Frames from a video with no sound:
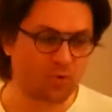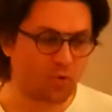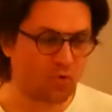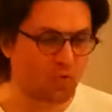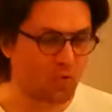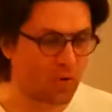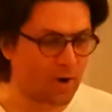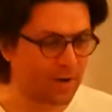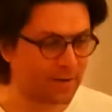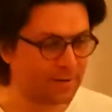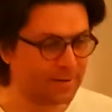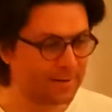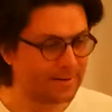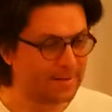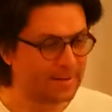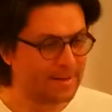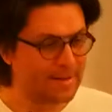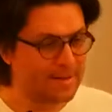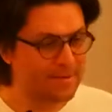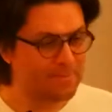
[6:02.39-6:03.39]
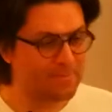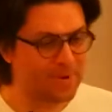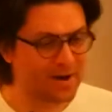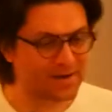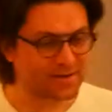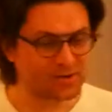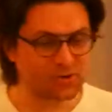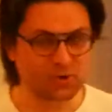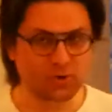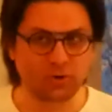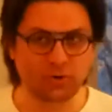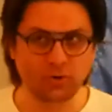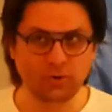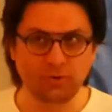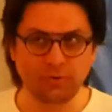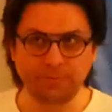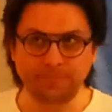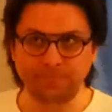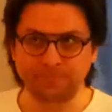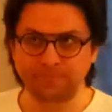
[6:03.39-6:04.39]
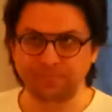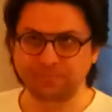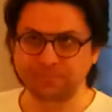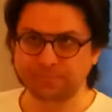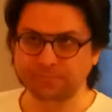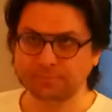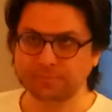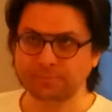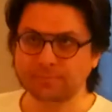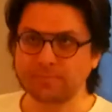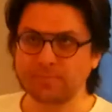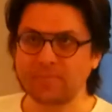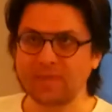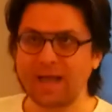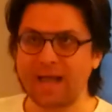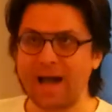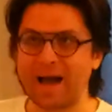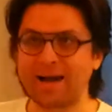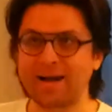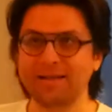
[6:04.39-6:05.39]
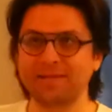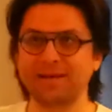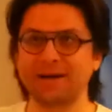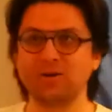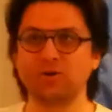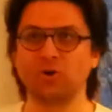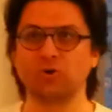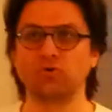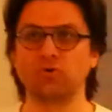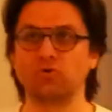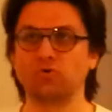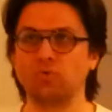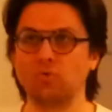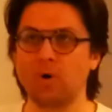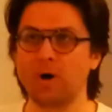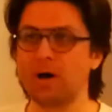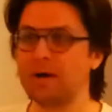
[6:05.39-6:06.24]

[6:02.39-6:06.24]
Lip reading: when you told to put ashes on you, there's a magic that happens. Why?